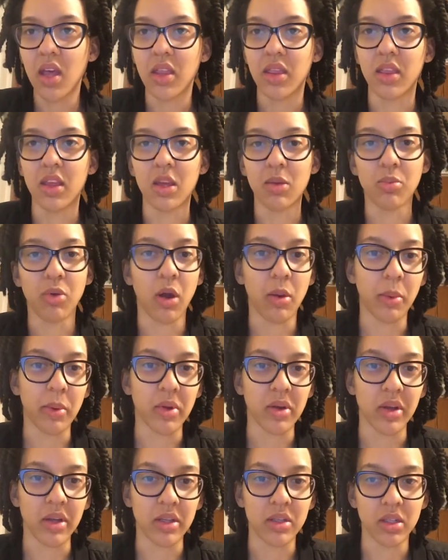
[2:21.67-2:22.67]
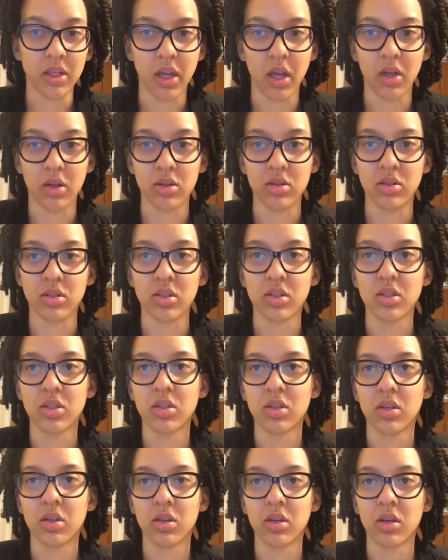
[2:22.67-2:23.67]
The primary indicators,
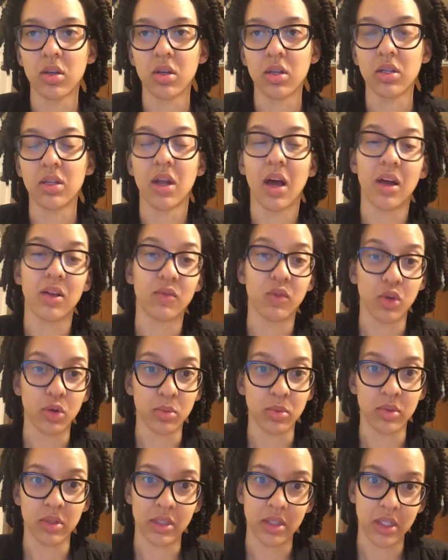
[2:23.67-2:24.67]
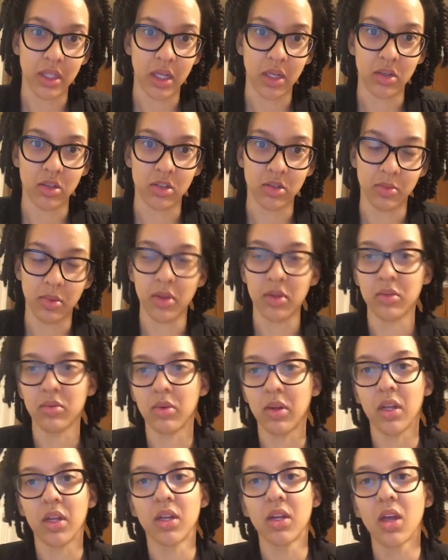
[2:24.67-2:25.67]
nonverbal indicators by the
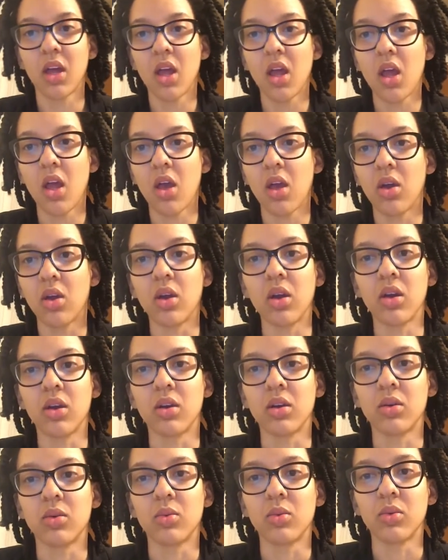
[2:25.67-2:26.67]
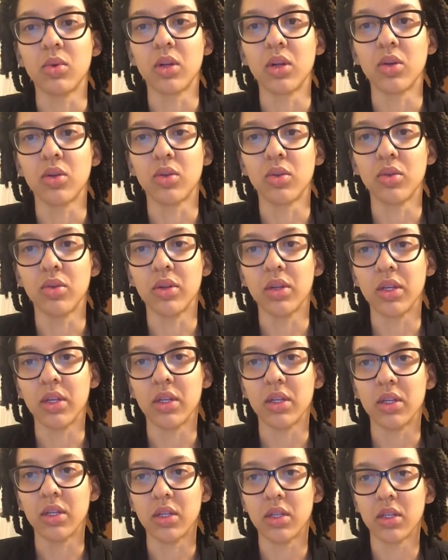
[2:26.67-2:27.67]
way,
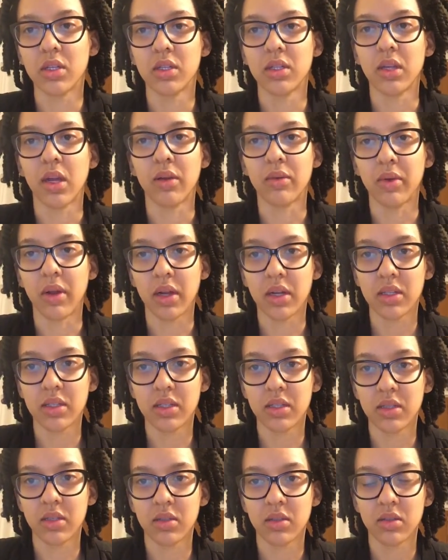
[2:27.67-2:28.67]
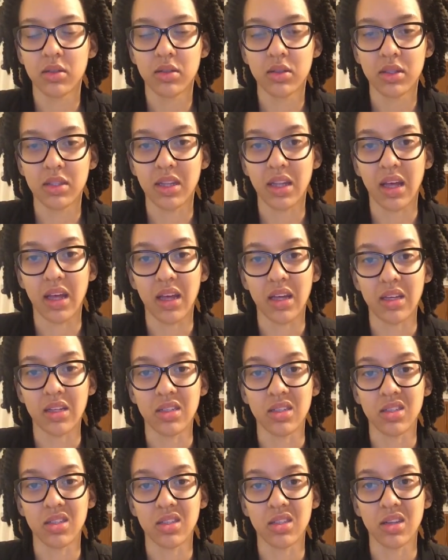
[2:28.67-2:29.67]
included
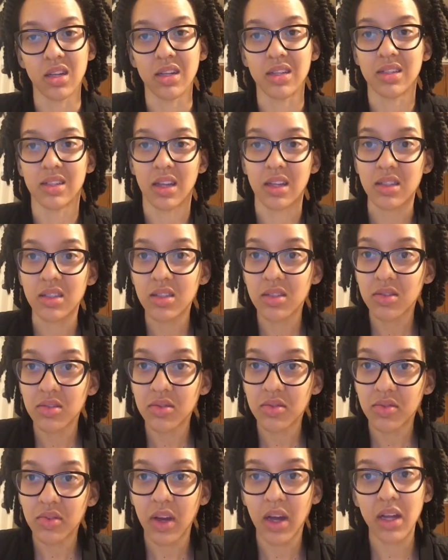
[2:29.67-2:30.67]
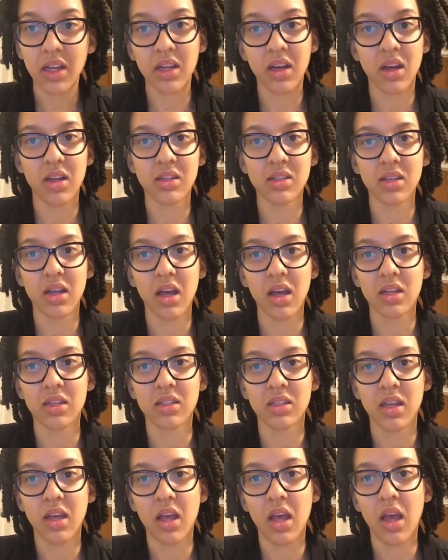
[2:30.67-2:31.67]
direct/excessive eye
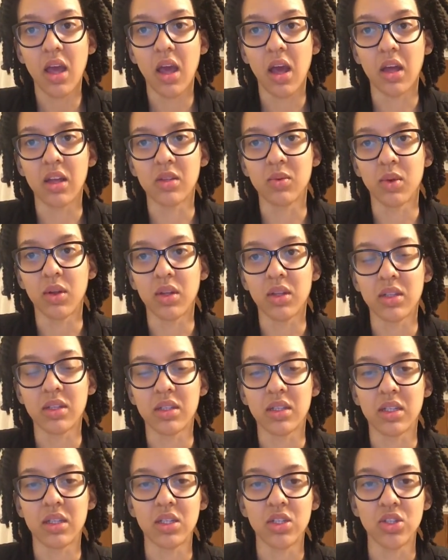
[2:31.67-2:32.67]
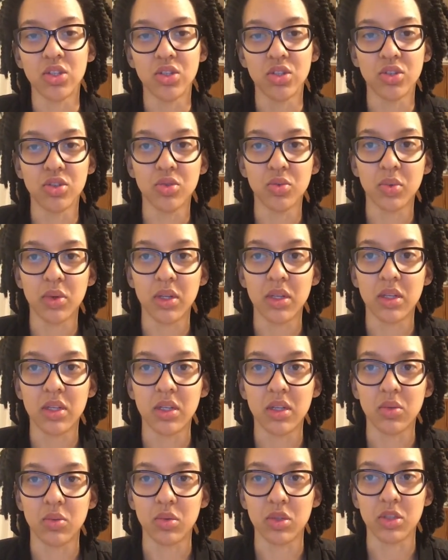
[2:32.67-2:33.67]
contact, as well as
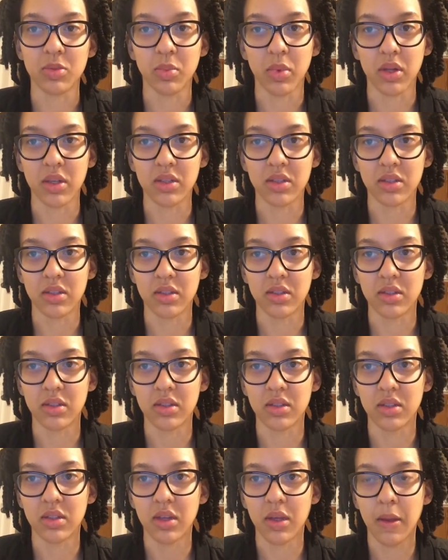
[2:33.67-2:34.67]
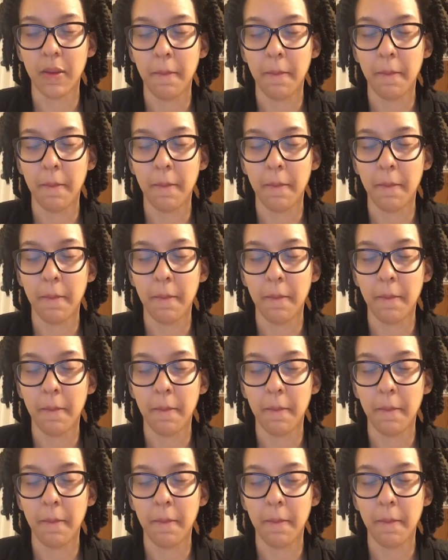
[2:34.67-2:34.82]
ingenuine responses.